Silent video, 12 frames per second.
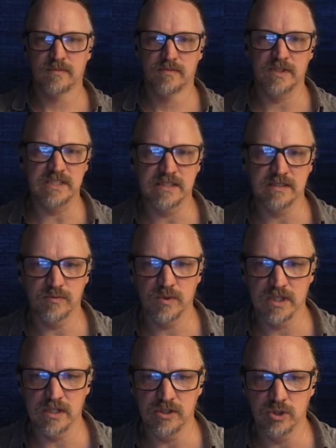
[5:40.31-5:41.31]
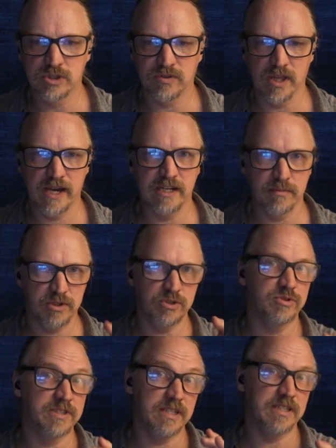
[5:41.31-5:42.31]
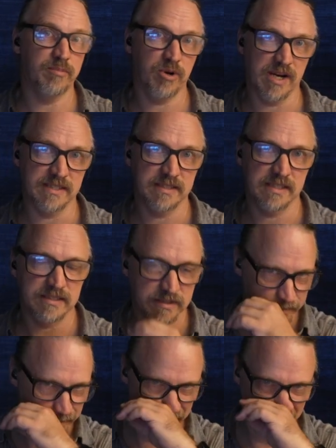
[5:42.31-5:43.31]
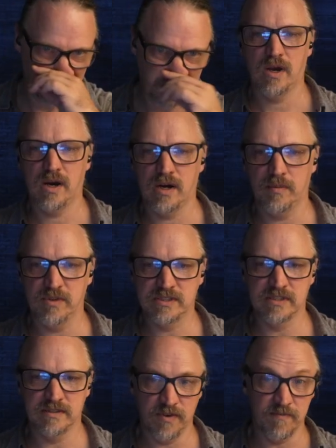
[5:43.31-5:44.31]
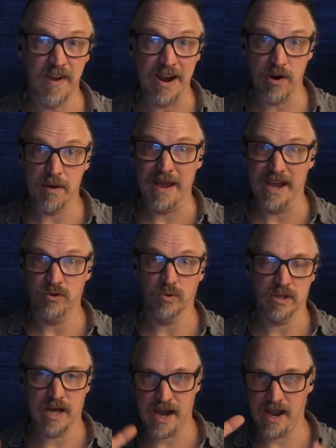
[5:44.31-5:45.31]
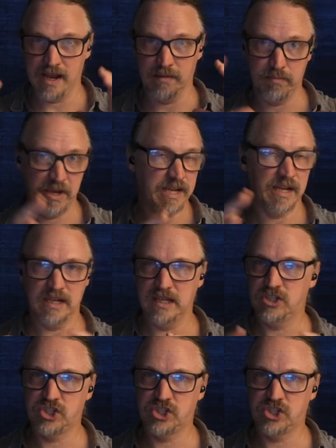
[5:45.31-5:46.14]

this isn't really a useful edit, but you see the process. This is a very manual. I am picking each